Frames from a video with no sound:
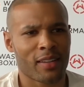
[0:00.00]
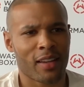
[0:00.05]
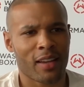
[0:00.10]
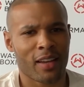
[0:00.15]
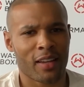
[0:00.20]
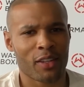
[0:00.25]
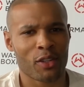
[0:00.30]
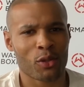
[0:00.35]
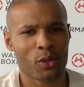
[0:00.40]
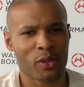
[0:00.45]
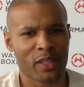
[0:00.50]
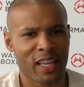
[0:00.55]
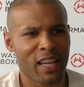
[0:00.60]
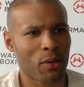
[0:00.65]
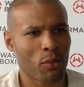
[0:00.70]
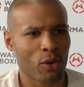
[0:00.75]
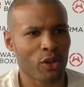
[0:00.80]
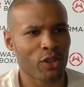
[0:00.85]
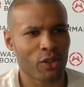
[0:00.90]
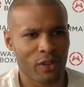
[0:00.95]
Uh, you'll get
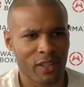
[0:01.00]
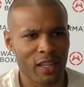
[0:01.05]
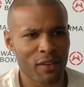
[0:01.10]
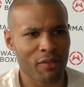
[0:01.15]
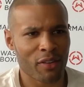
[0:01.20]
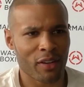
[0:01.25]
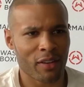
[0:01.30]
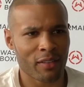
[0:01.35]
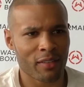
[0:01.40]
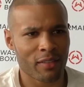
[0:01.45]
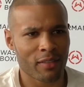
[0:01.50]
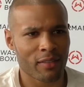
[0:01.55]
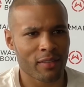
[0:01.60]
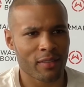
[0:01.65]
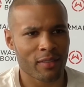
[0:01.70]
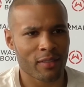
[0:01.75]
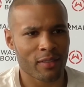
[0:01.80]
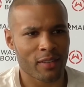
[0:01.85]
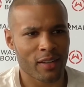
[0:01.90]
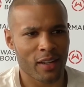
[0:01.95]
what you're given
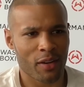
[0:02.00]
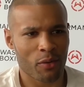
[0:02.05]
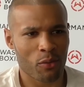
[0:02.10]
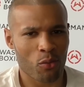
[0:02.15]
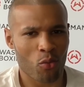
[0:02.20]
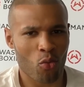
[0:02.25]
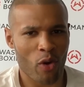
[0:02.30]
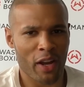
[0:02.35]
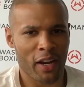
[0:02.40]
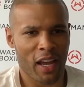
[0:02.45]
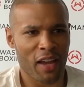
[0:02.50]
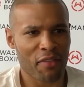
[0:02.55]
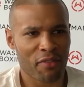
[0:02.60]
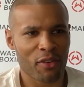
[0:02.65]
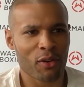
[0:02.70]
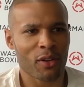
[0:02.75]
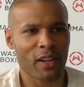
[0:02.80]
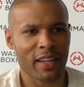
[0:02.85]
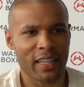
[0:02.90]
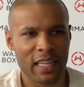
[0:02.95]
when I
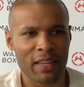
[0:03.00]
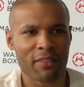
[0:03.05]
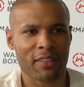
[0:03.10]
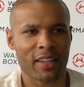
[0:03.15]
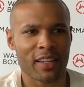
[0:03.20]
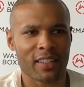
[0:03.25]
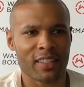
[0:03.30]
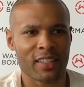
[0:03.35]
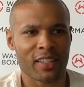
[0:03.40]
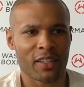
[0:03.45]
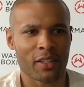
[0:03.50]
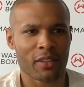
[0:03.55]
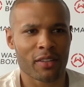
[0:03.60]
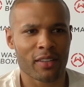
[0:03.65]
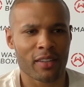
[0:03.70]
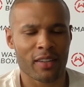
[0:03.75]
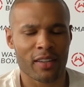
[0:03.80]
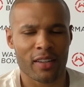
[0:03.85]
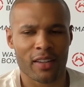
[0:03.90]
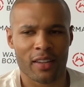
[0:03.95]
feel like giving it to you.
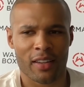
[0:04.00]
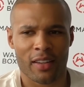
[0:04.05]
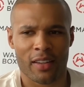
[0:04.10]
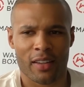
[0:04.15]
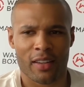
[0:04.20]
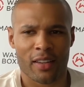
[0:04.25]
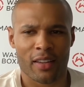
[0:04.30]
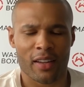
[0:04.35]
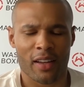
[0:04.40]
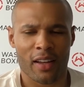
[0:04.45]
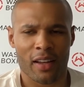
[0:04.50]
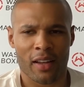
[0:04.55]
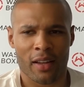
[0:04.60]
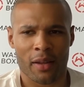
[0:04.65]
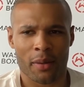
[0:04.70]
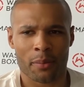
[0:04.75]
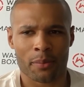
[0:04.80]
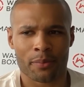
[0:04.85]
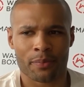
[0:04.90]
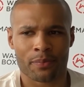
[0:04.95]

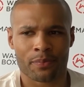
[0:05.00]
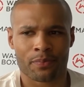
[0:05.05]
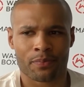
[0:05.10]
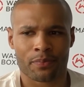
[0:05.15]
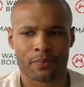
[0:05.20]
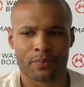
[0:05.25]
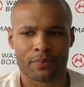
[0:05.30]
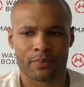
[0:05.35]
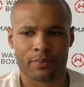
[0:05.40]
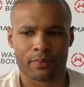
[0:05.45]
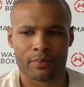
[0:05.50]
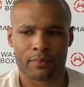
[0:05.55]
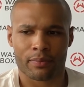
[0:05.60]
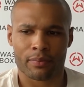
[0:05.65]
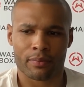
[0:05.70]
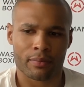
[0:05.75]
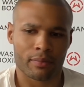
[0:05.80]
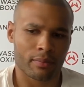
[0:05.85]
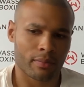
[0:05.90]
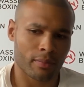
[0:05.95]
Um,
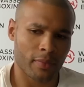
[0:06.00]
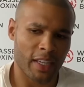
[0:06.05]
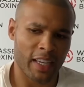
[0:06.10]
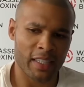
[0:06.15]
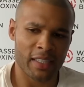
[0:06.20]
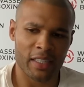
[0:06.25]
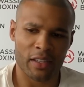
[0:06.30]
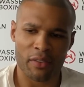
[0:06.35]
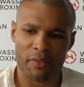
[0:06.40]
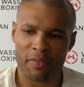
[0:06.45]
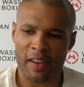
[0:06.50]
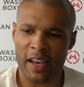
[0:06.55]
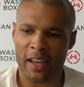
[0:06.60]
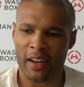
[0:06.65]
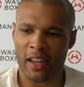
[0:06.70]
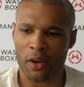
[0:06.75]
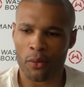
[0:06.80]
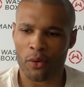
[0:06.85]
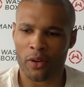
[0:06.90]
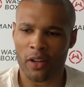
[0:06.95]
is it a fan
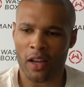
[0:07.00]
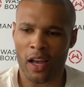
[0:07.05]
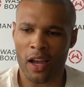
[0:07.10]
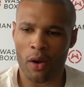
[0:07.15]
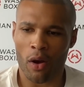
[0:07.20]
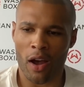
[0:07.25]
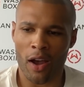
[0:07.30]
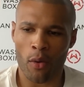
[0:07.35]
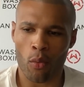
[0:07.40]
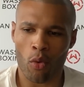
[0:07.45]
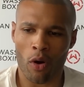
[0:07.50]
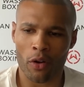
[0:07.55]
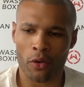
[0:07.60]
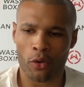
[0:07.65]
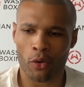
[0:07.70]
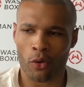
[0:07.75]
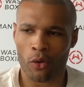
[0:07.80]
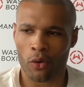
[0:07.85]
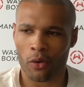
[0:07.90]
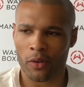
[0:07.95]
I would I, I want
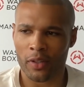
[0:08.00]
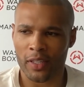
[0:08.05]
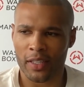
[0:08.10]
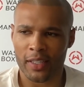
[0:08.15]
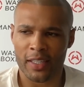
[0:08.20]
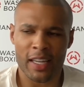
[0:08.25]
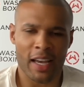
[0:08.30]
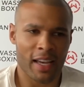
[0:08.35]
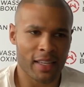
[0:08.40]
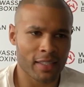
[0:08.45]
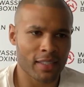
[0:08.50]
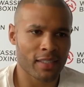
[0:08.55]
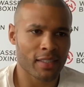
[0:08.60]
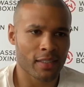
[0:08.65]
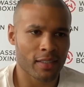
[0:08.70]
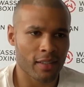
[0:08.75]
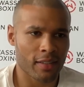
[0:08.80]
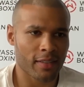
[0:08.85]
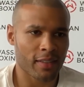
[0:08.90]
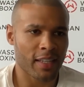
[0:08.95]
or yes,
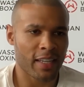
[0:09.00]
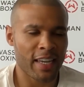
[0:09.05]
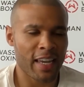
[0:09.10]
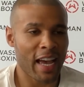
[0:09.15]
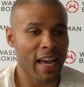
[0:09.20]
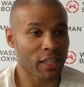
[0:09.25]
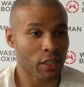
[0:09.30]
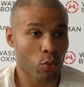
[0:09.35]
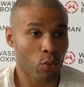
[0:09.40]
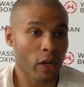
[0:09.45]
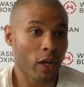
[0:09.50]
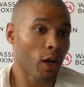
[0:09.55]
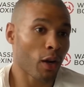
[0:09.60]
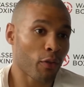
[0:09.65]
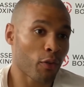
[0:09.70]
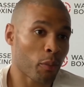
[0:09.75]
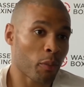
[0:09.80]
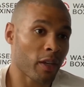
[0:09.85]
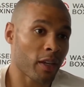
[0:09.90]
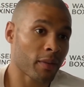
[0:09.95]
he has a win
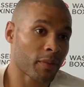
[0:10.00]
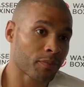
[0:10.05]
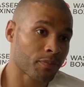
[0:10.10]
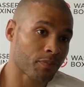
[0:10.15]
over me.